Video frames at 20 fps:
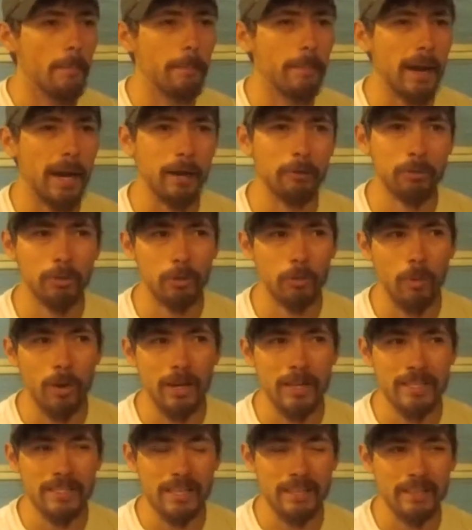Power
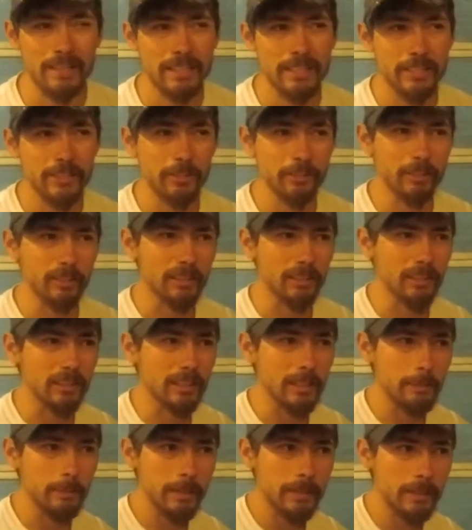wise, I think you're
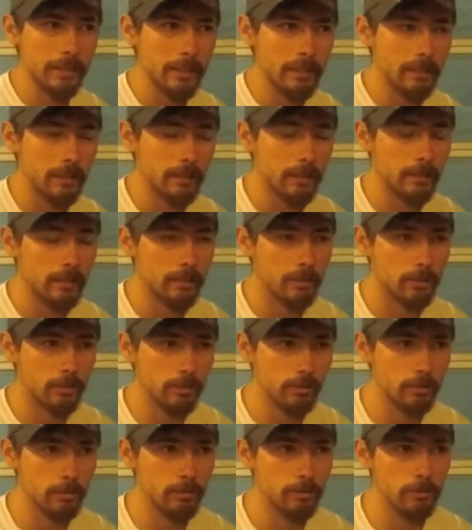limited
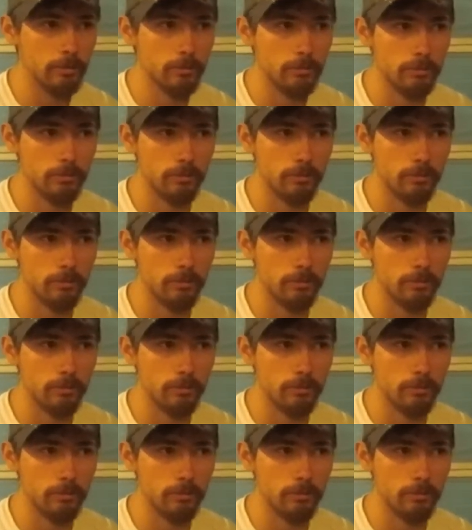to